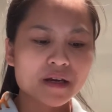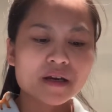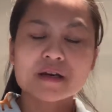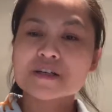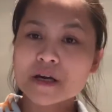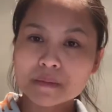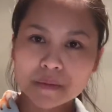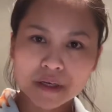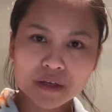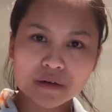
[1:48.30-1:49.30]

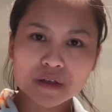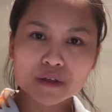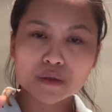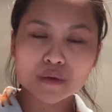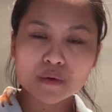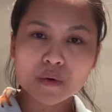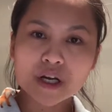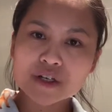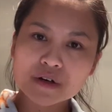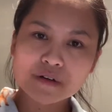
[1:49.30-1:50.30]
Syempre, you need to
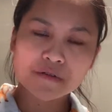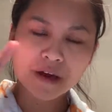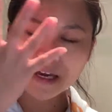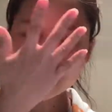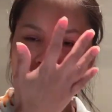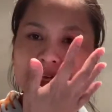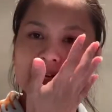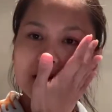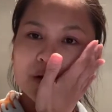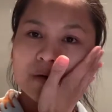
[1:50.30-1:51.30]
wash your face.
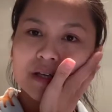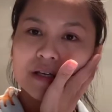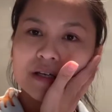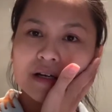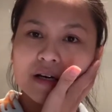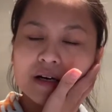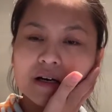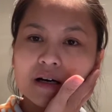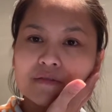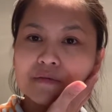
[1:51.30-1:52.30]
Ayan, I already
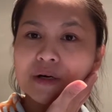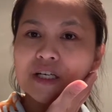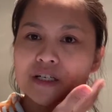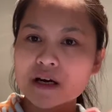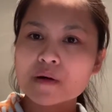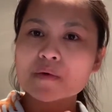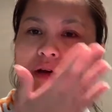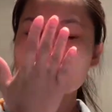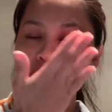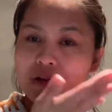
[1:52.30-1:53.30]
have my shower.
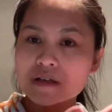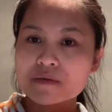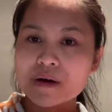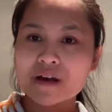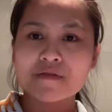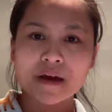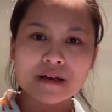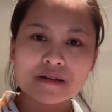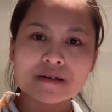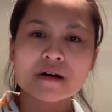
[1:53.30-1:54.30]
I wash my
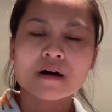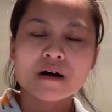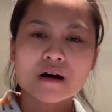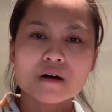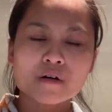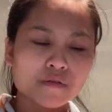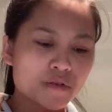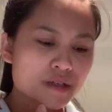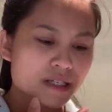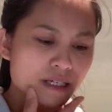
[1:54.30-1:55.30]
face,
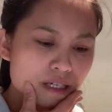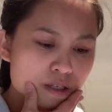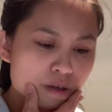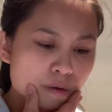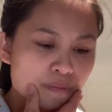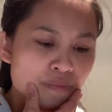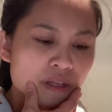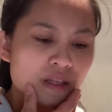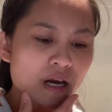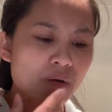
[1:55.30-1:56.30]
obviously. So
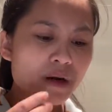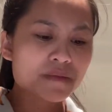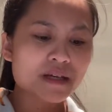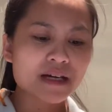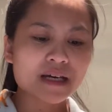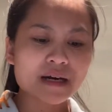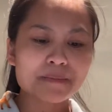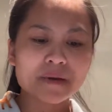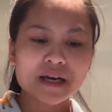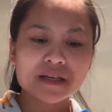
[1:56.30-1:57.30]
now I'm gonna
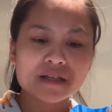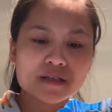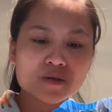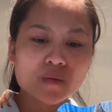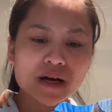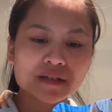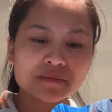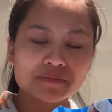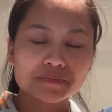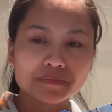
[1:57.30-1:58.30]
apply this one.
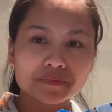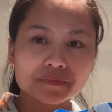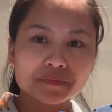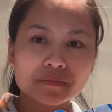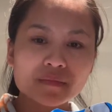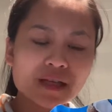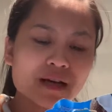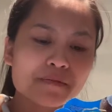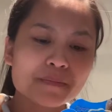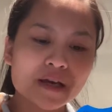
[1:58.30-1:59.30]

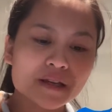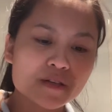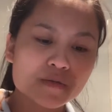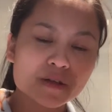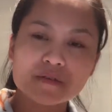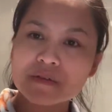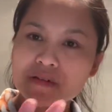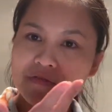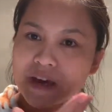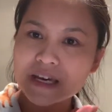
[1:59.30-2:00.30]
Apply this one on my
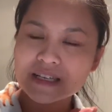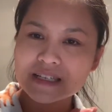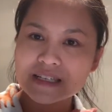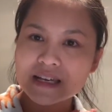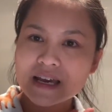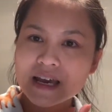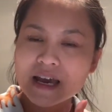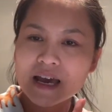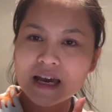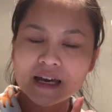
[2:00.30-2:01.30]
face
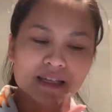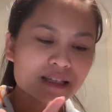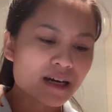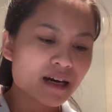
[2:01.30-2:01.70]
and